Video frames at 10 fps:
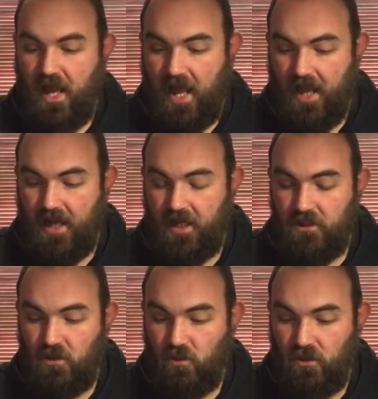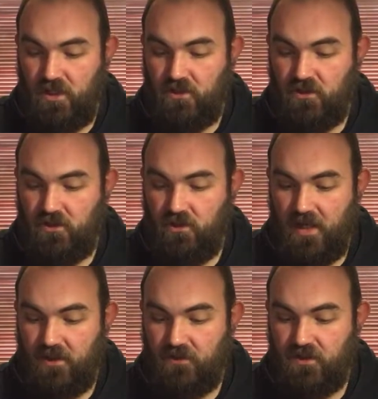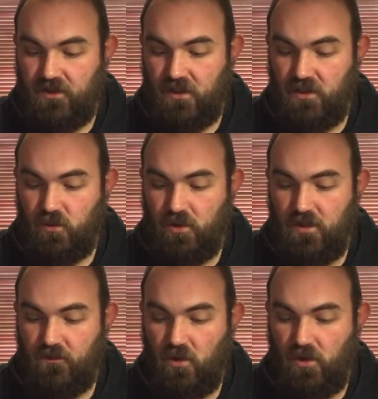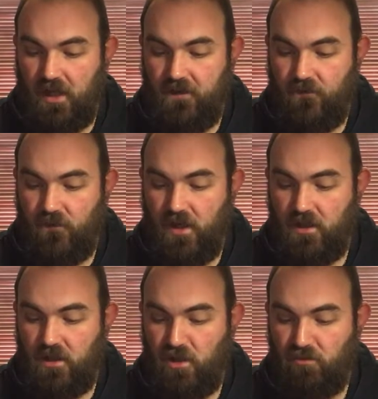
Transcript: And into our inserts we have got a Werner